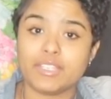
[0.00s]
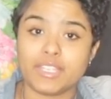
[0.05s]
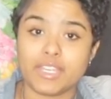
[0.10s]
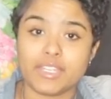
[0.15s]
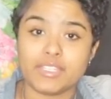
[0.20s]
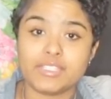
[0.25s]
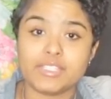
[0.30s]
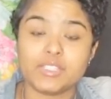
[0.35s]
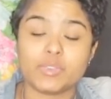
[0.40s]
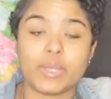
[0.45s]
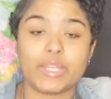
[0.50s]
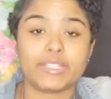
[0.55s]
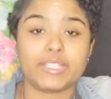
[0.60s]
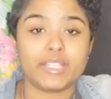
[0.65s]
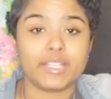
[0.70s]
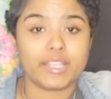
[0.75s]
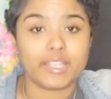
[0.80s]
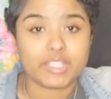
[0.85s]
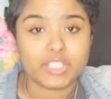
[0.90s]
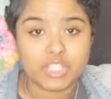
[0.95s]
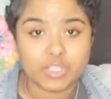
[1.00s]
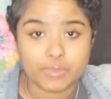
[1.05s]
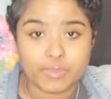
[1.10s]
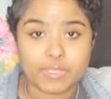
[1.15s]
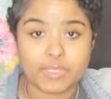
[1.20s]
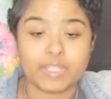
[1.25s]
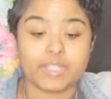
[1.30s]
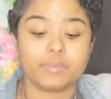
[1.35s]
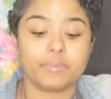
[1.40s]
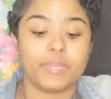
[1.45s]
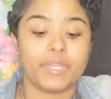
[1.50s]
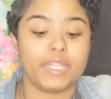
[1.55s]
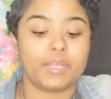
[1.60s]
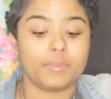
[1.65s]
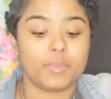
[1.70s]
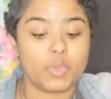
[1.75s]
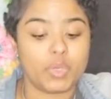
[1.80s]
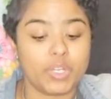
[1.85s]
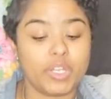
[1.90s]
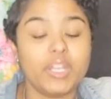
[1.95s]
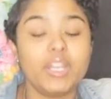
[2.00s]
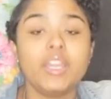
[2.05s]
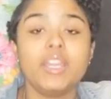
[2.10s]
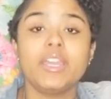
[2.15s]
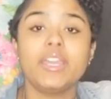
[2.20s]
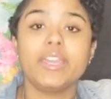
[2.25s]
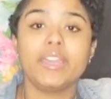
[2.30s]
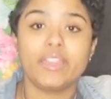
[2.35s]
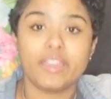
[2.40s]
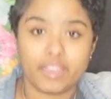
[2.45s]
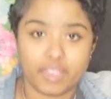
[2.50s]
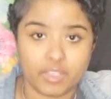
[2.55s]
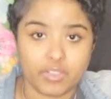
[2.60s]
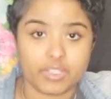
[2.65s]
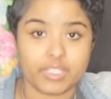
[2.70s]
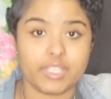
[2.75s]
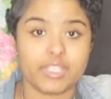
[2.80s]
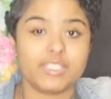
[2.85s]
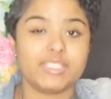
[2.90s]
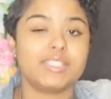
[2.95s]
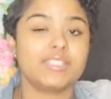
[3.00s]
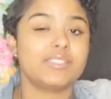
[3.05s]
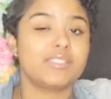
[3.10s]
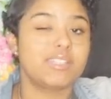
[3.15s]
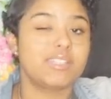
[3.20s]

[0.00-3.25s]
Yes. Do I think I should be getting paid more? Hell yes.